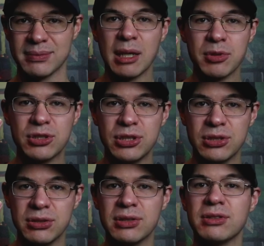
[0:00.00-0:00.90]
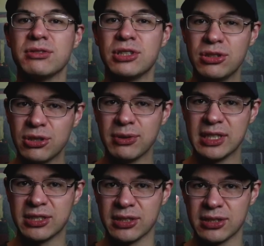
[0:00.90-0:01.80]
Number 2, do your
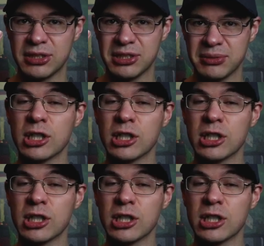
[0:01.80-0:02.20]
research.